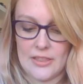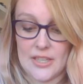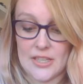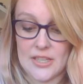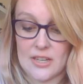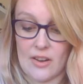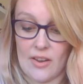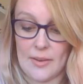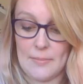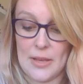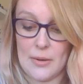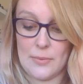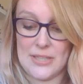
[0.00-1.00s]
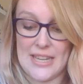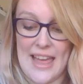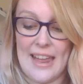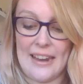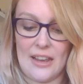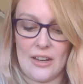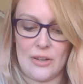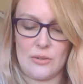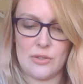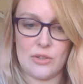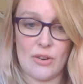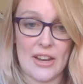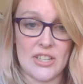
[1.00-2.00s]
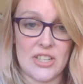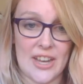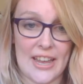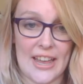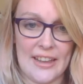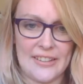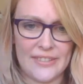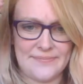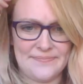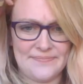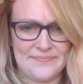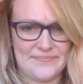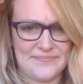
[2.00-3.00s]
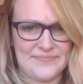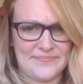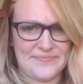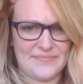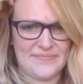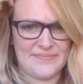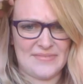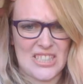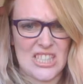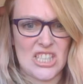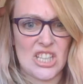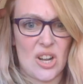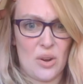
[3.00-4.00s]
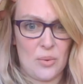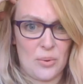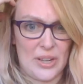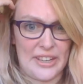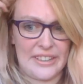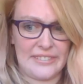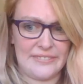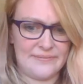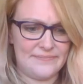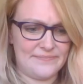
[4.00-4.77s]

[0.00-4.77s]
This time it was Ella who scratched her head. Slowly.